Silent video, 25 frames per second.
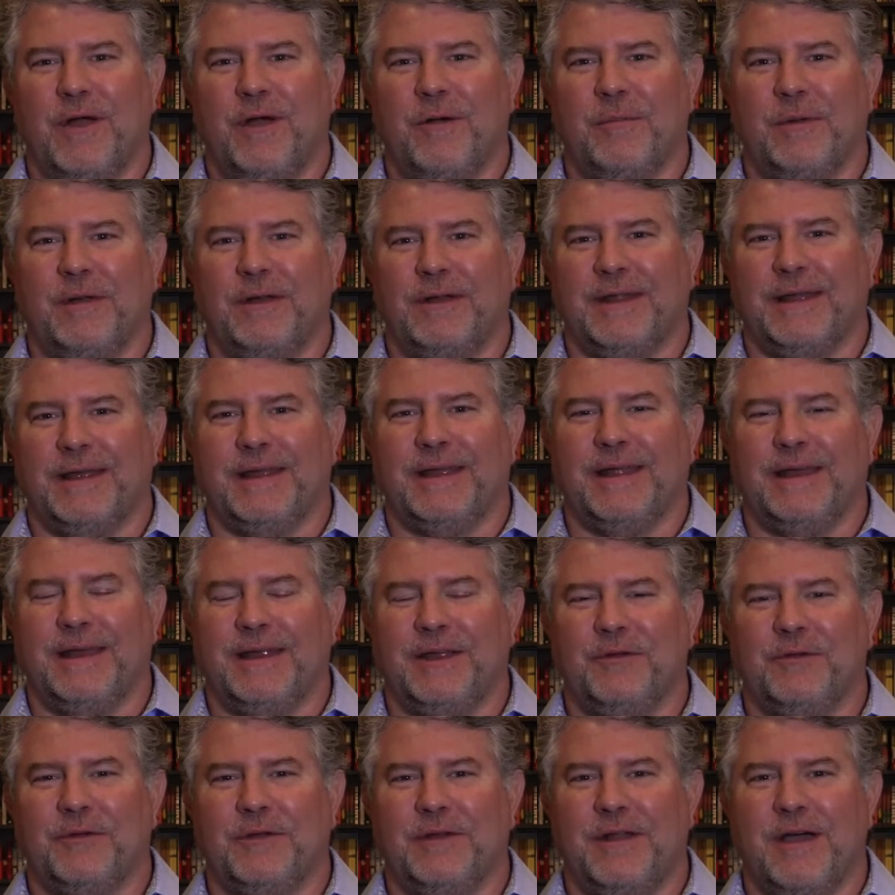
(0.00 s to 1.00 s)
but like any
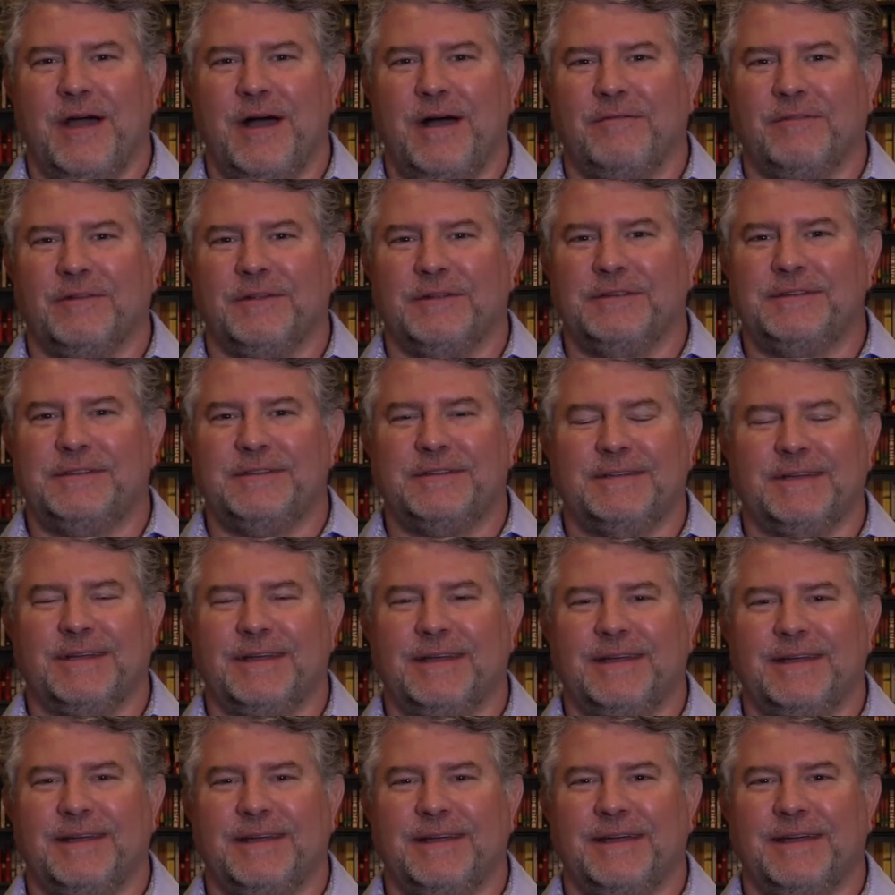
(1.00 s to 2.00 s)
good novelist,
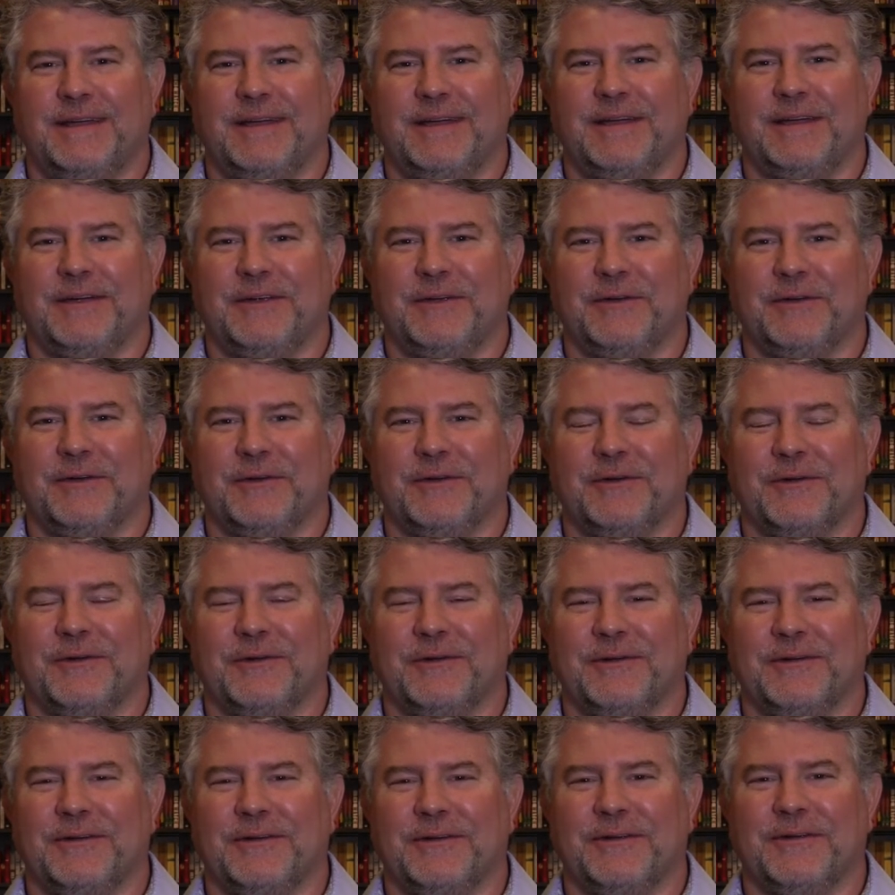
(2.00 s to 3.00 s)

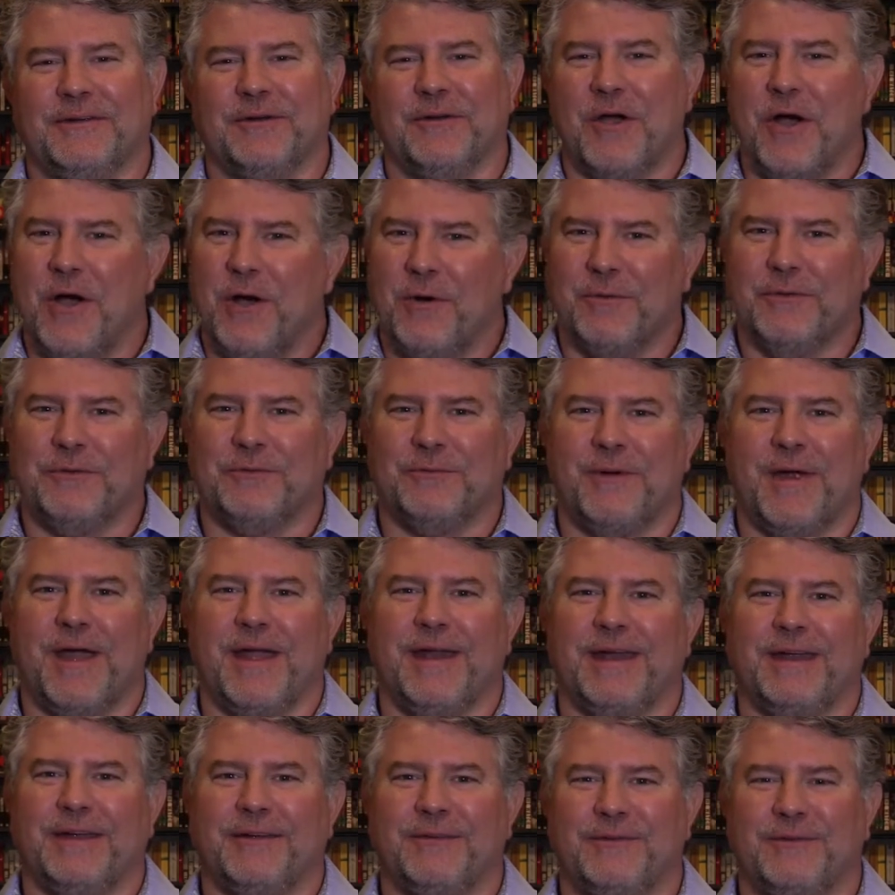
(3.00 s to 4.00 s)
you're always writing.